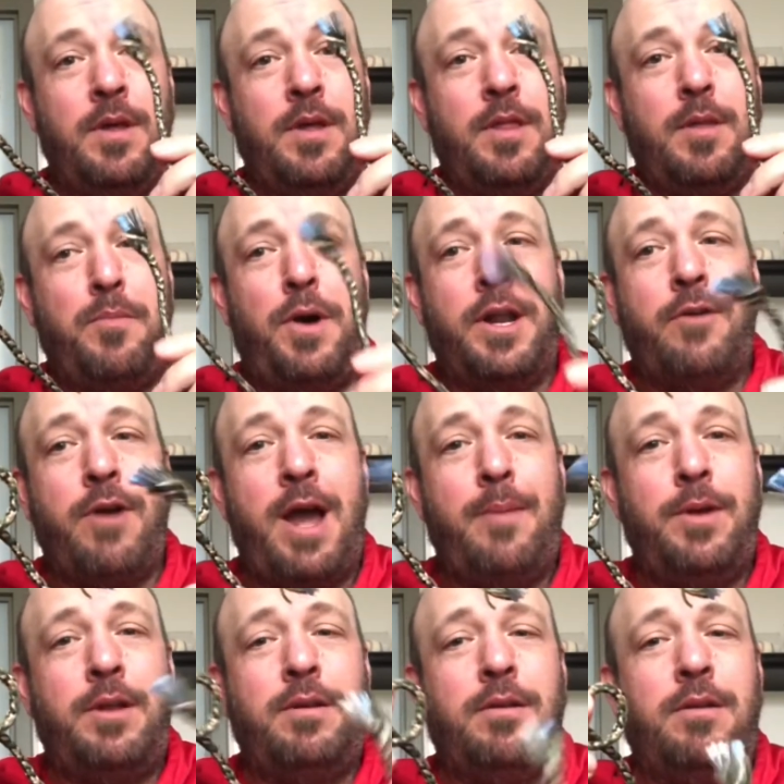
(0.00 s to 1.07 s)
The bunny
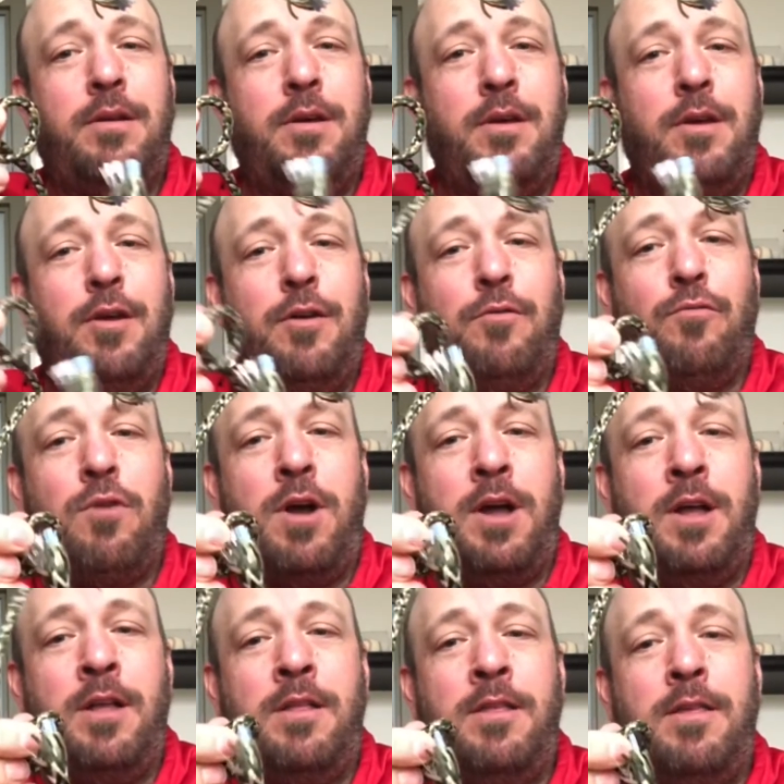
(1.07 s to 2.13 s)
rabbit
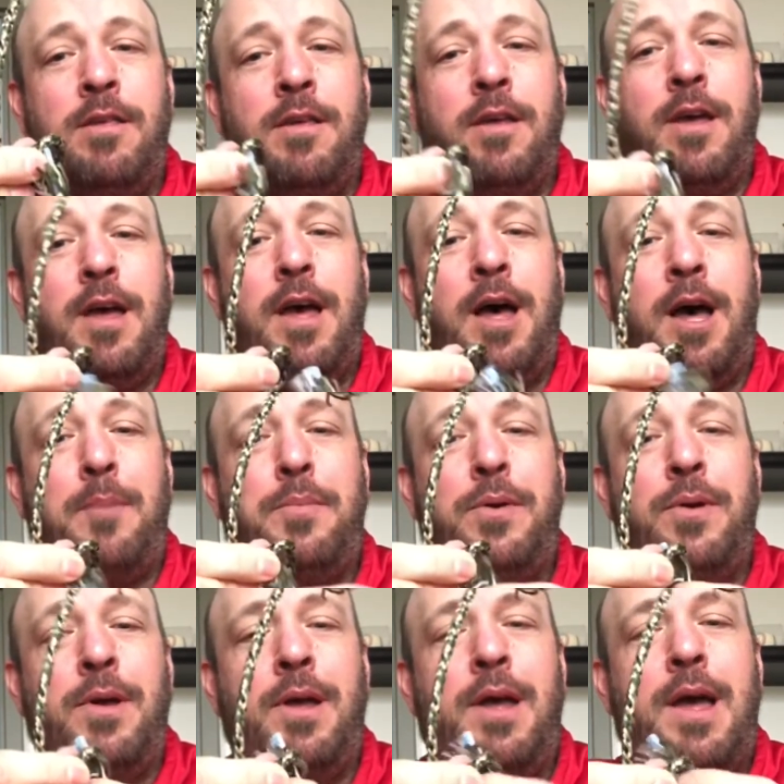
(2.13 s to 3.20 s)
runs up
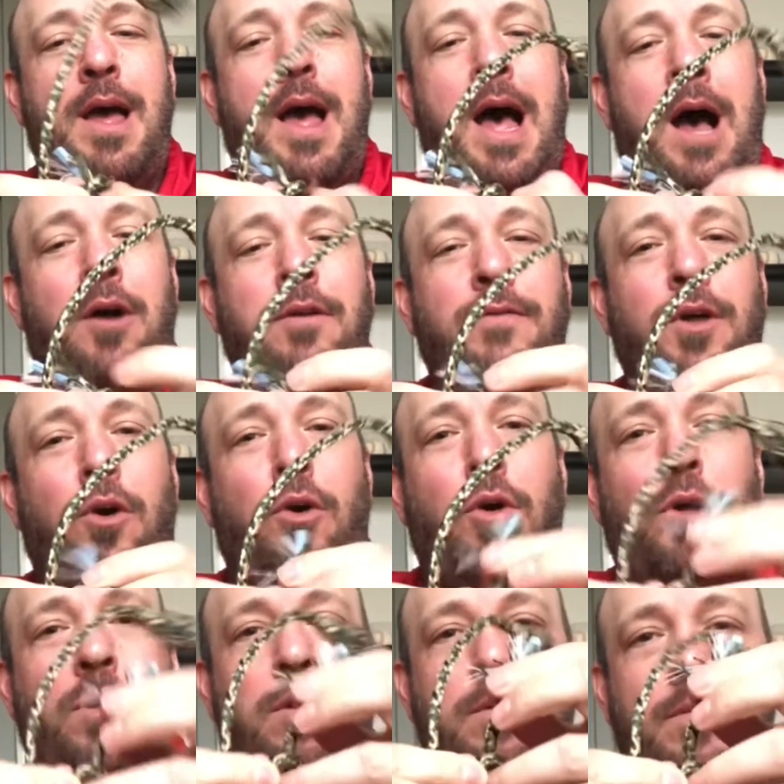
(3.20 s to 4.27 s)
out of the
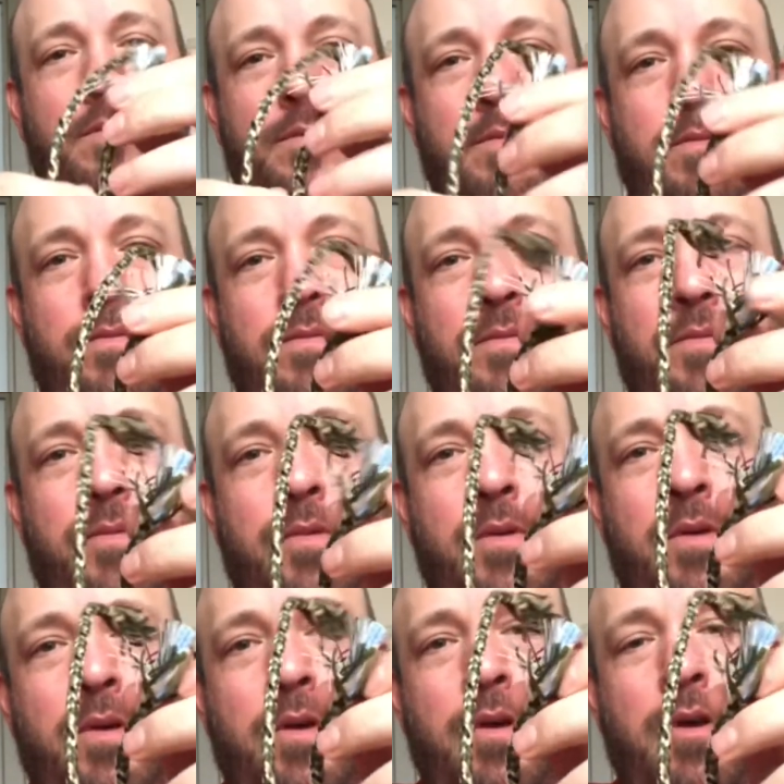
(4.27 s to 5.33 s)
hole,
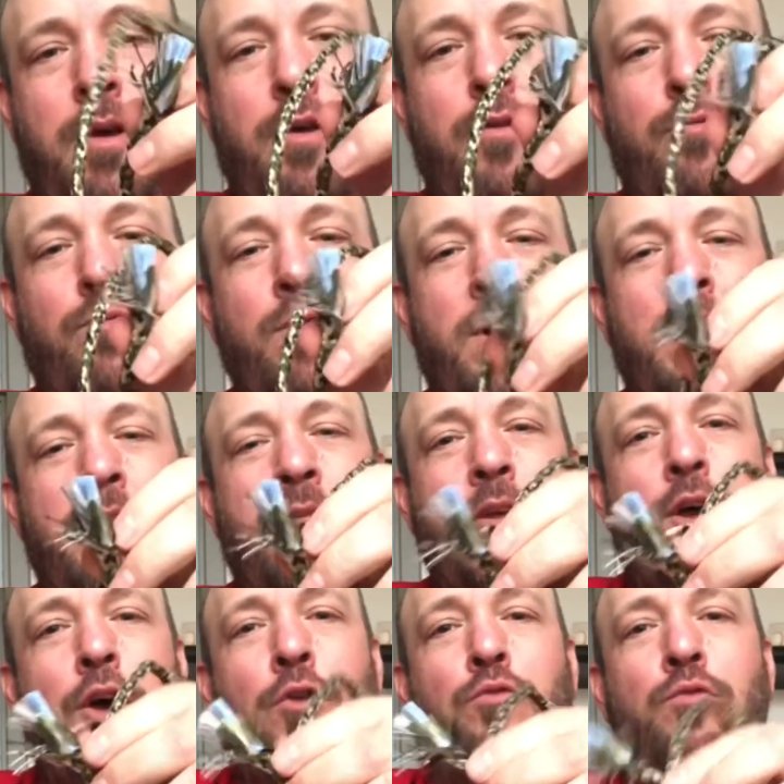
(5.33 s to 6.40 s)
runs
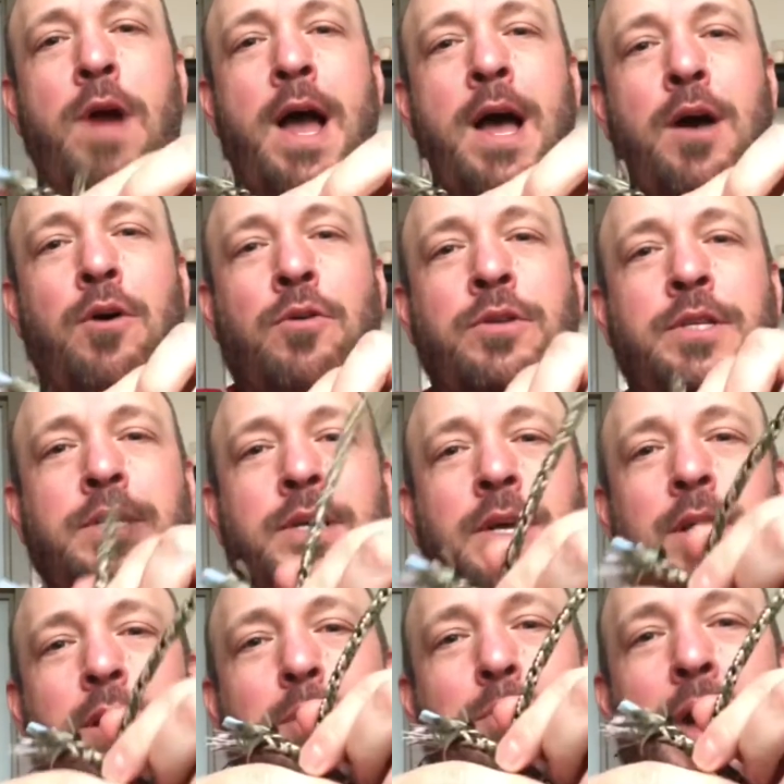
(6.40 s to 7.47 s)
around
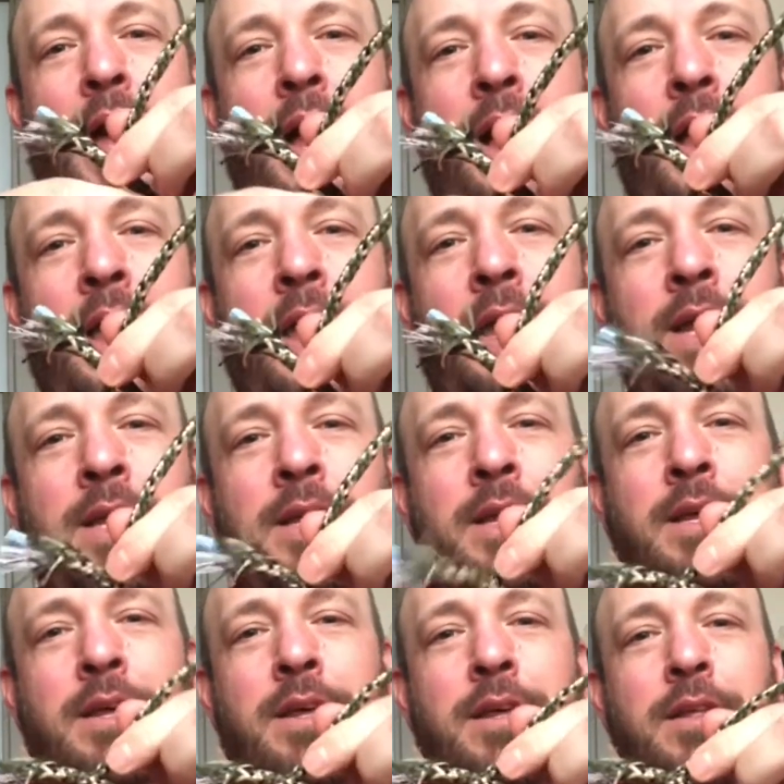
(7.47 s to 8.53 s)
behind
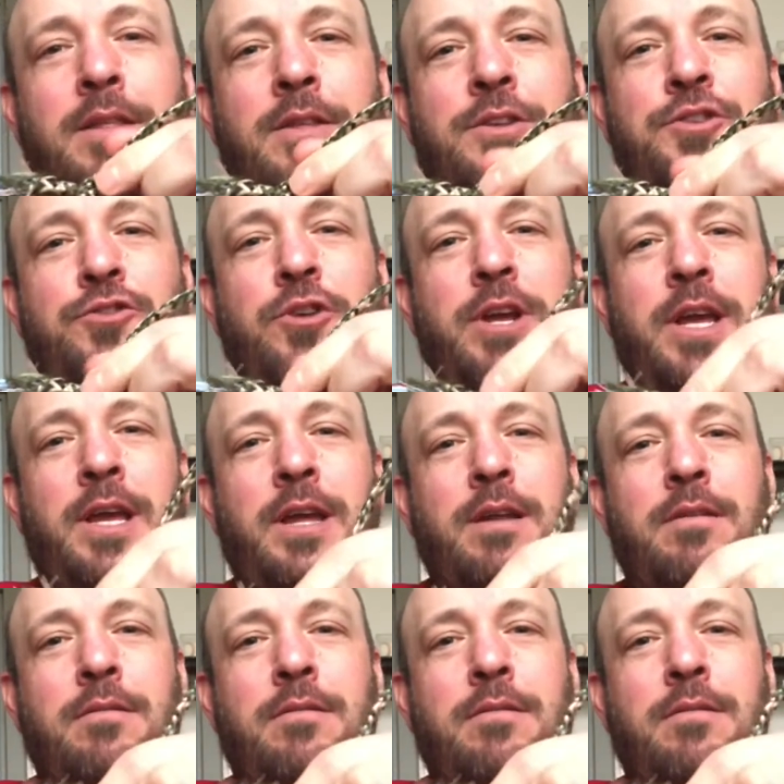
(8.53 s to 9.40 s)
the tree,